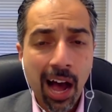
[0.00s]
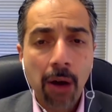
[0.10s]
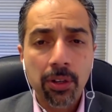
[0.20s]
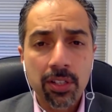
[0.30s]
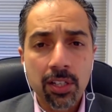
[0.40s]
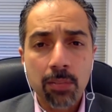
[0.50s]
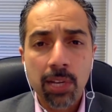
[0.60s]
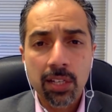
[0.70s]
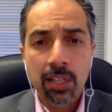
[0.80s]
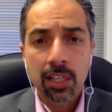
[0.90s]
how does this
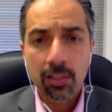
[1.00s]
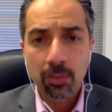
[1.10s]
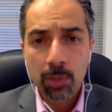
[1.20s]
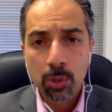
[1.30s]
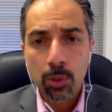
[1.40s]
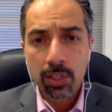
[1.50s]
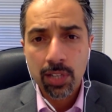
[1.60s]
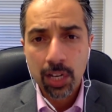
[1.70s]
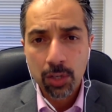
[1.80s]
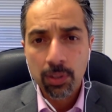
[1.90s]
make sense from a U S
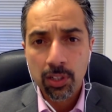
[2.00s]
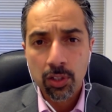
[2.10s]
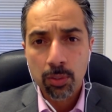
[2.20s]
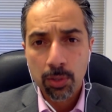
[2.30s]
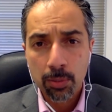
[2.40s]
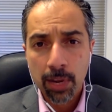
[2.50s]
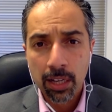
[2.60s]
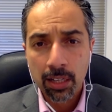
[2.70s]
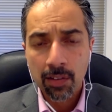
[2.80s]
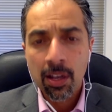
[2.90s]
national interest
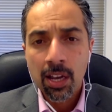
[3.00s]
perspective?